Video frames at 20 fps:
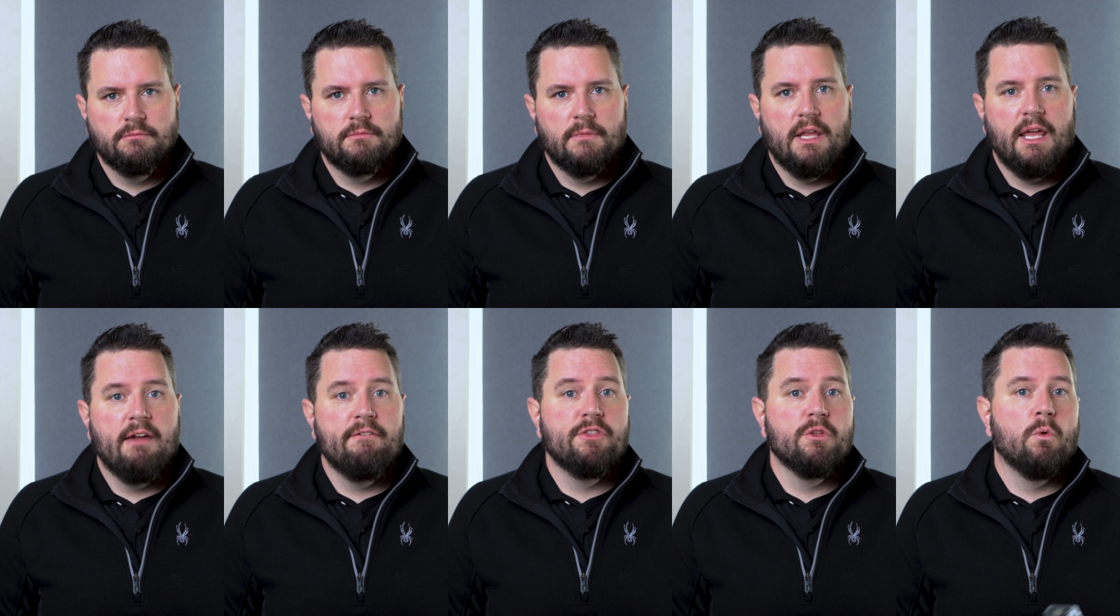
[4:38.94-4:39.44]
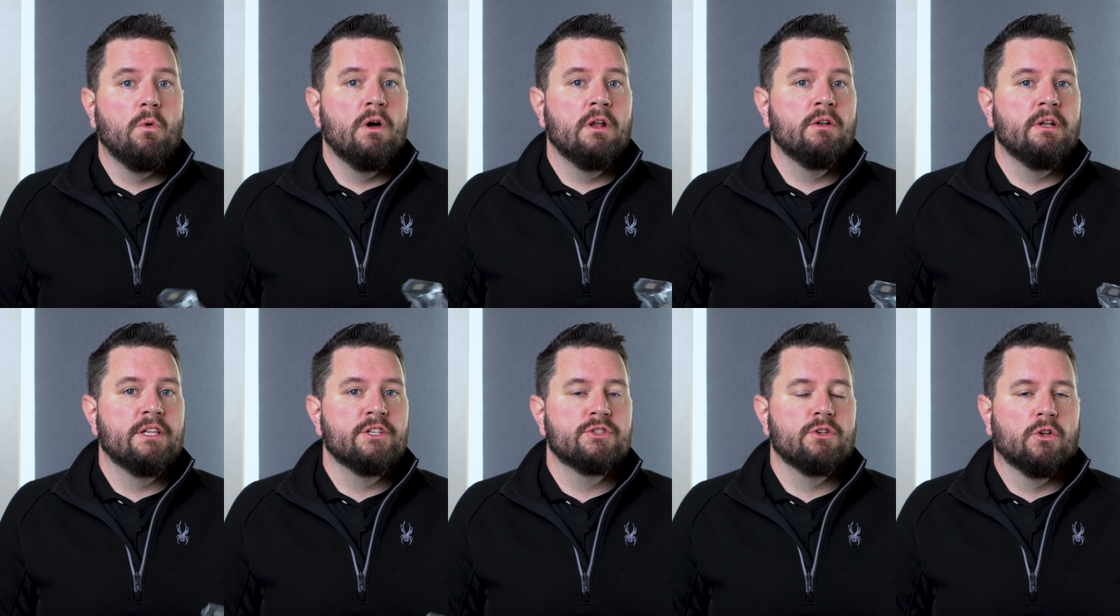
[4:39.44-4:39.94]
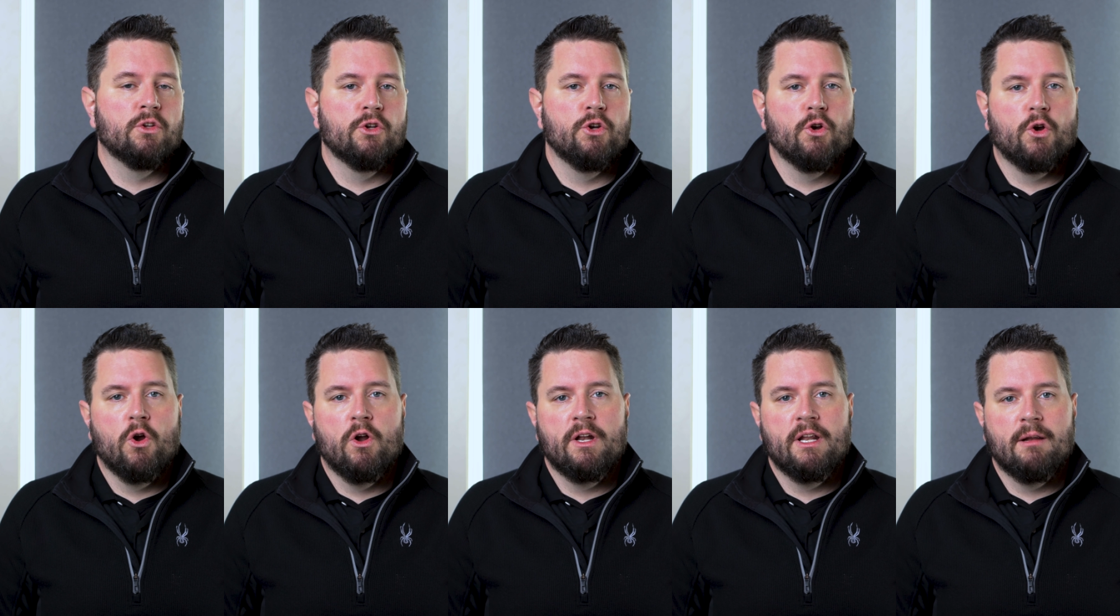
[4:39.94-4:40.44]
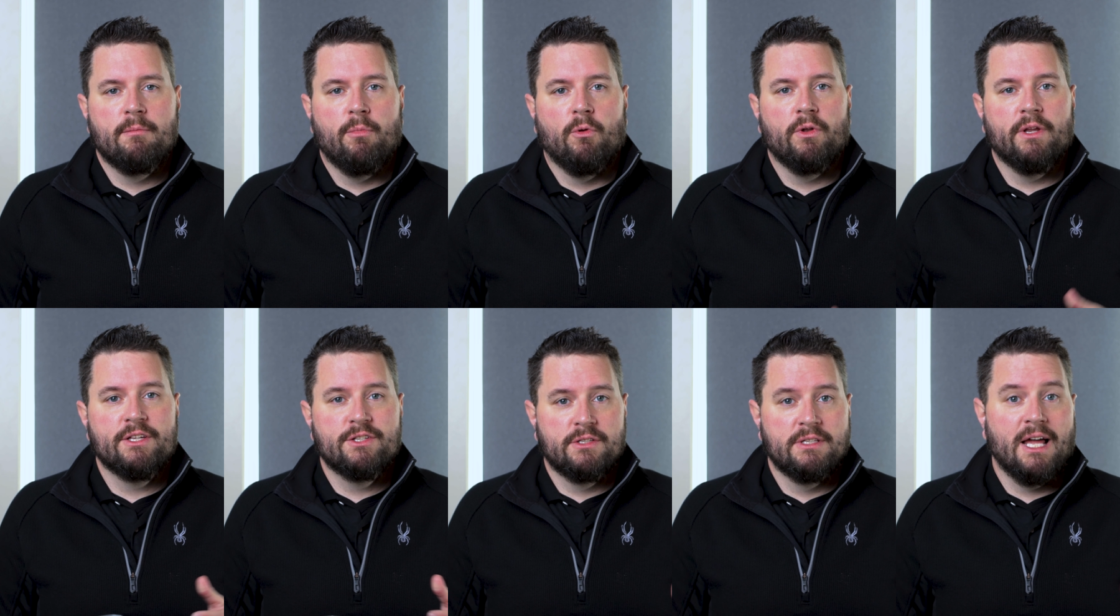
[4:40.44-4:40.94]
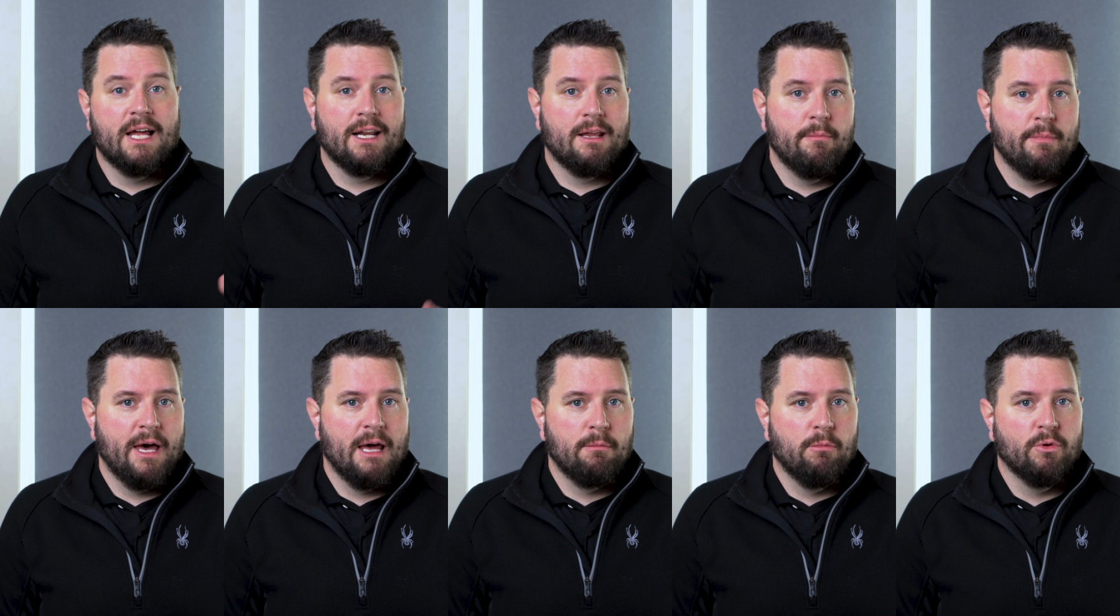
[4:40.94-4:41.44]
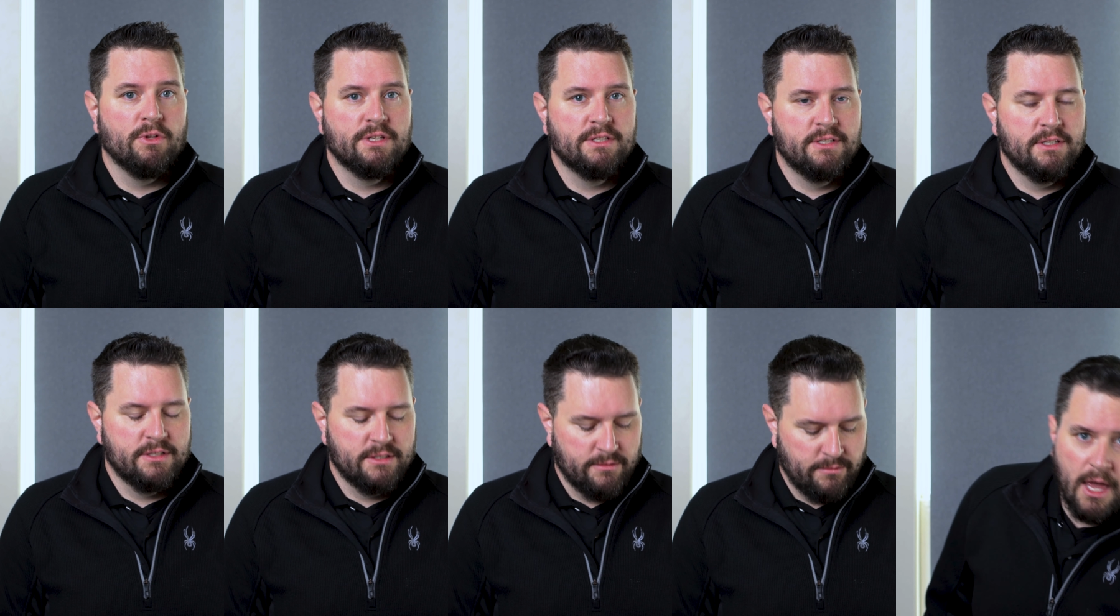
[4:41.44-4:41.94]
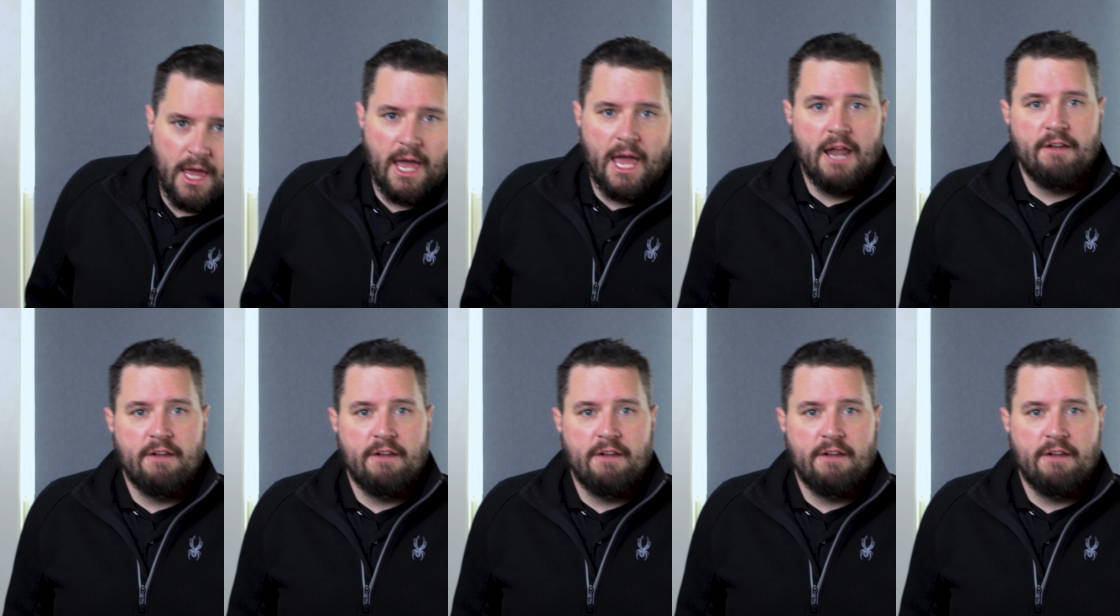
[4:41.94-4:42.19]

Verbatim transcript: if the one installed on your current deadbolt is not compatible with the system.